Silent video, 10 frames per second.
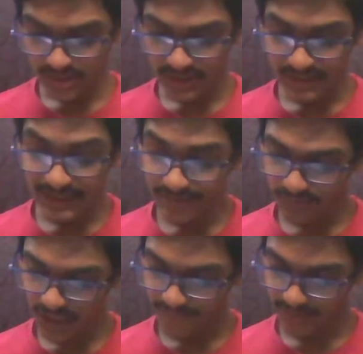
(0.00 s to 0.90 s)
sharing in the
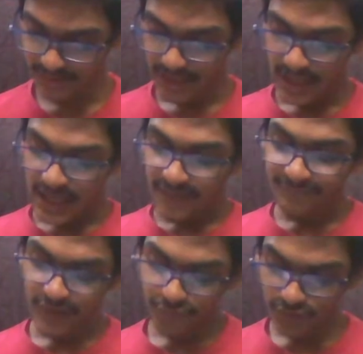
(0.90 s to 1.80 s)
different levels.
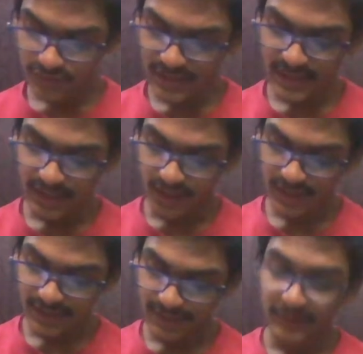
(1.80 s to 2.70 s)
If you see here,
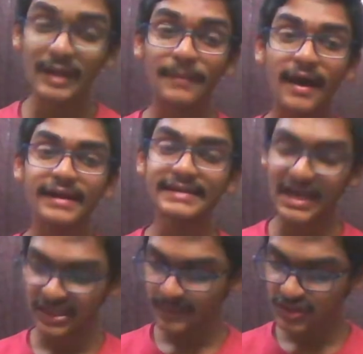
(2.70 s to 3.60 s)
the power is
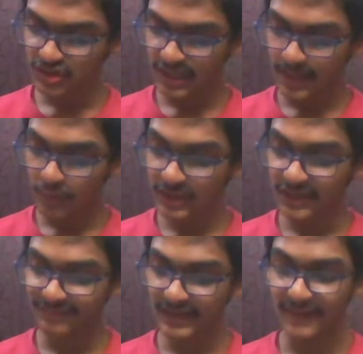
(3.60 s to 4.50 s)
actually being shared among the
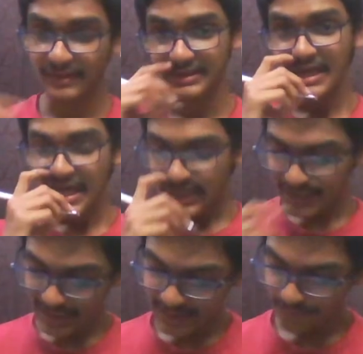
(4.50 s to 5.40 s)
different levels.
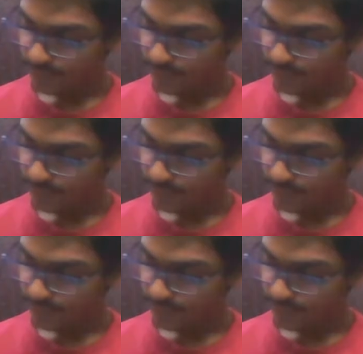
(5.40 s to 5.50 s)
That is, the